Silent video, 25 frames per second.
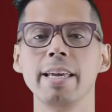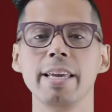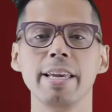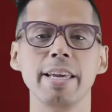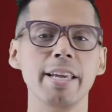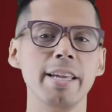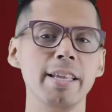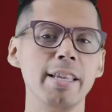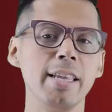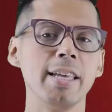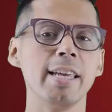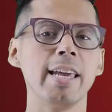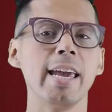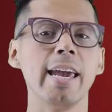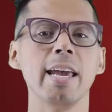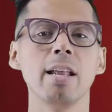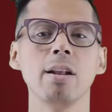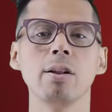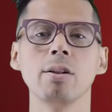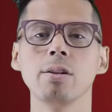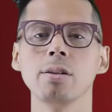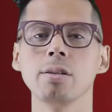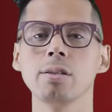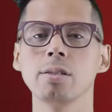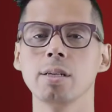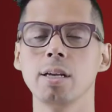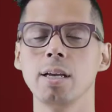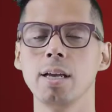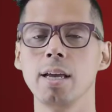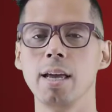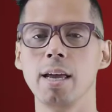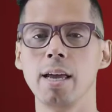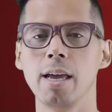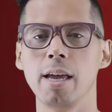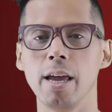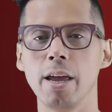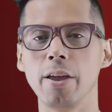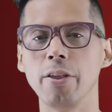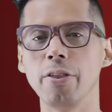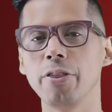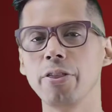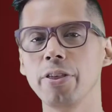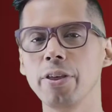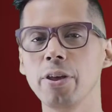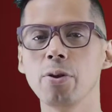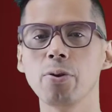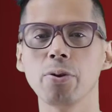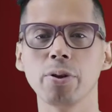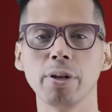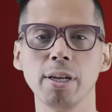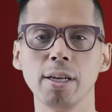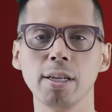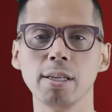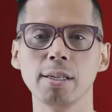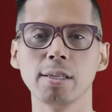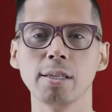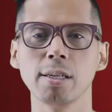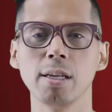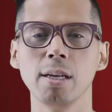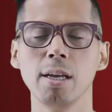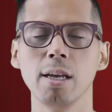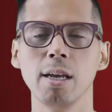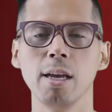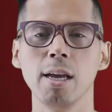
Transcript: indicators, and theories,